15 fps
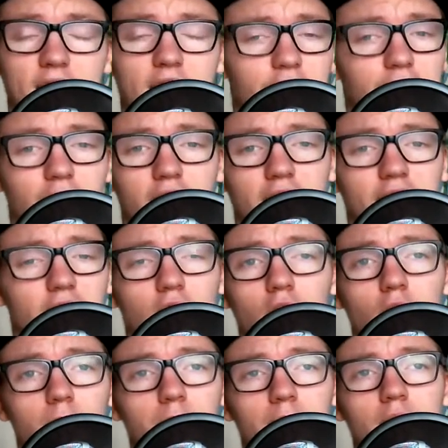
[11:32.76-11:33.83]
fucking
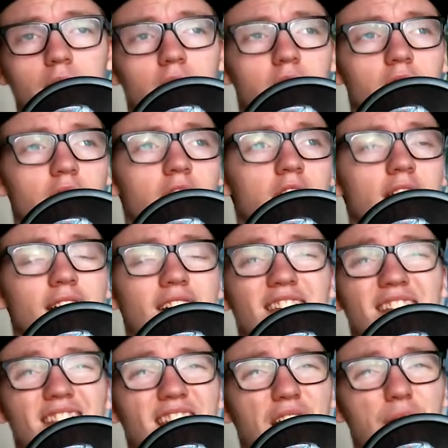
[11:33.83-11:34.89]
hope
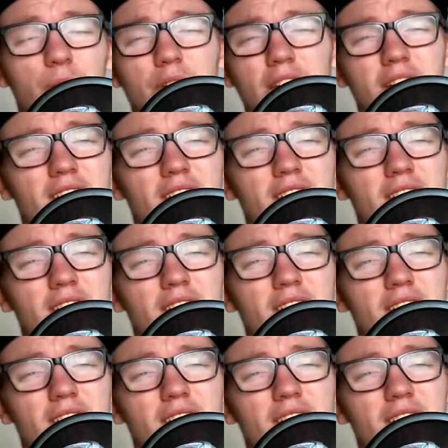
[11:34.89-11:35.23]
that they would,